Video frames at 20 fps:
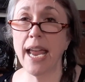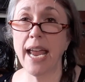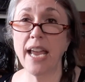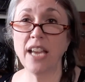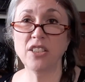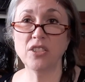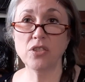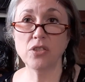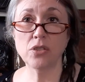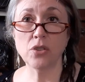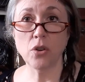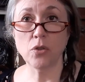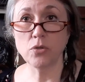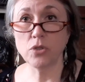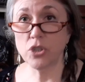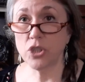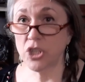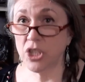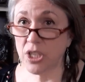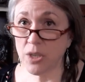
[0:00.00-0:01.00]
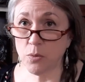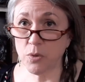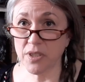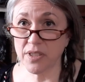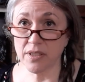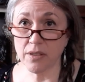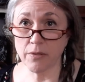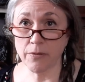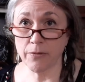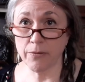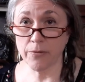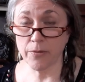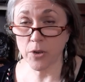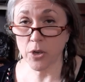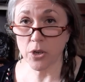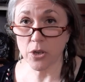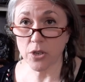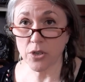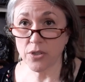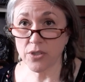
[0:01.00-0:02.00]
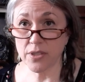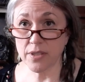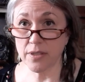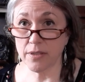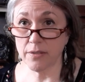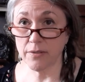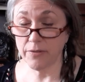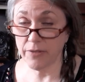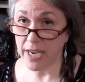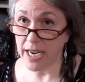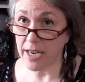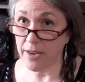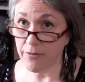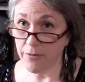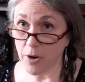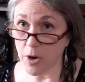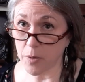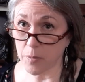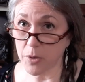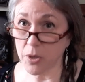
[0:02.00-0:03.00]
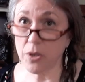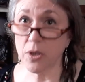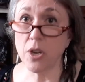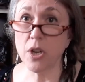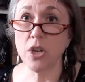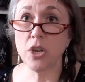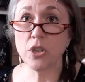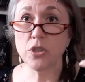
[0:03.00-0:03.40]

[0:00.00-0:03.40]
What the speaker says: And so she was the first, Fanny Farmer,